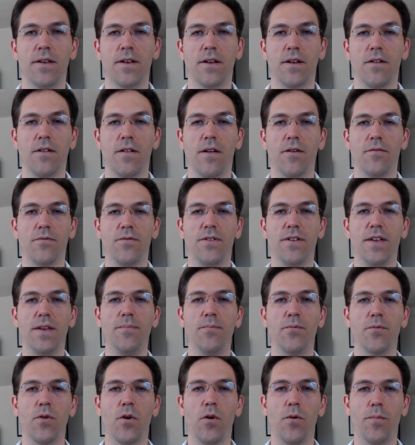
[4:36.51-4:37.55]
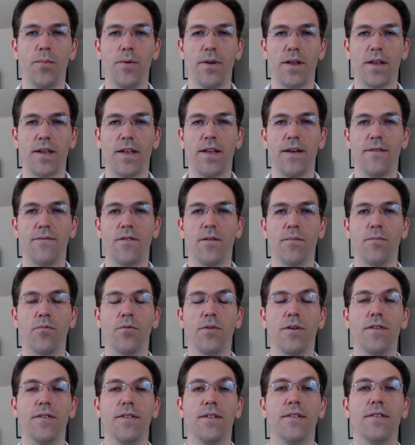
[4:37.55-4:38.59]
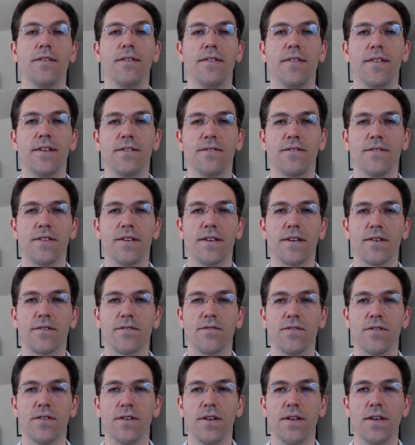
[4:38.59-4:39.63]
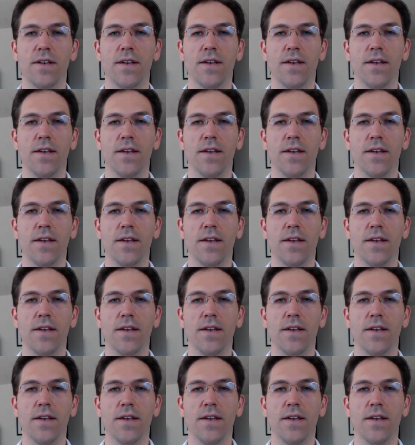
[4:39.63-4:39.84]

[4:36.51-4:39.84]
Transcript: allow deeper opening, you have to breathe into these things.